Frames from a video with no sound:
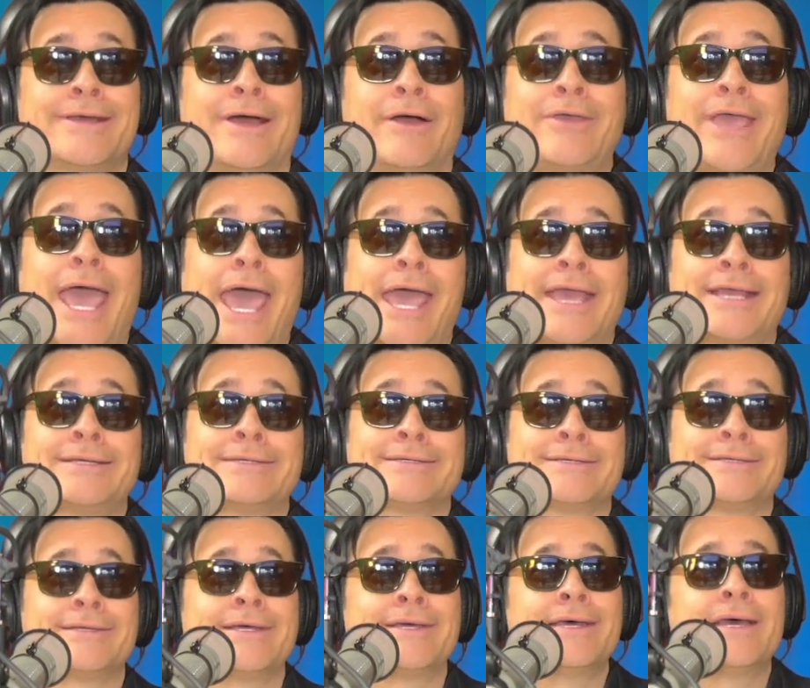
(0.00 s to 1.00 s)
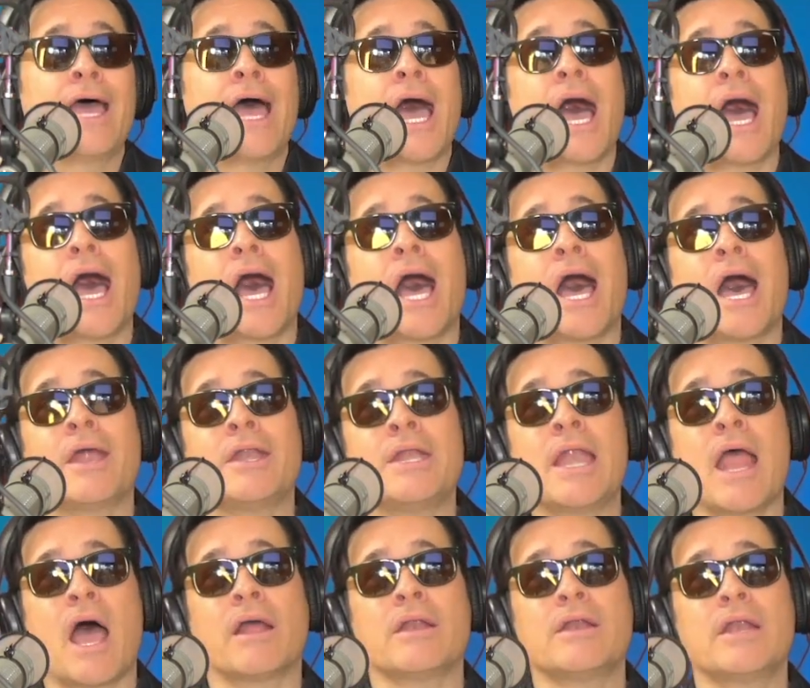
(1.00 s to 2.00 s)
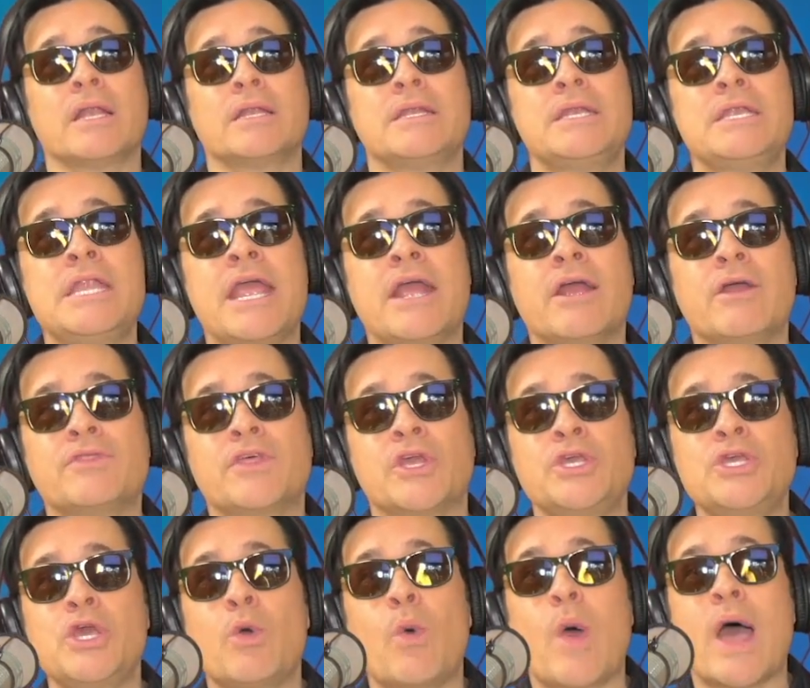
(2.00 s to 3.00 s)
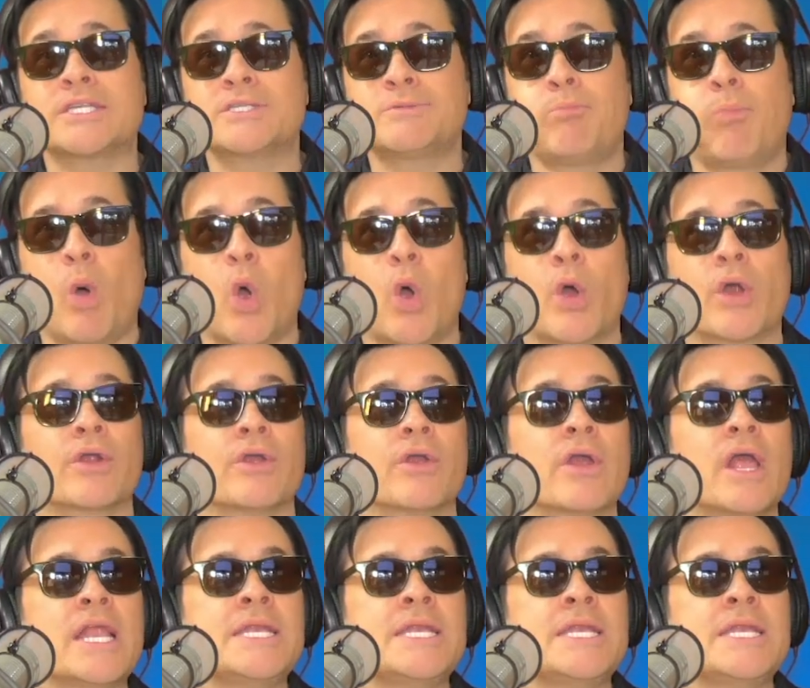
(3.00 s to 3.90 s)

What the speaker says: Okay? Near the U.S. border,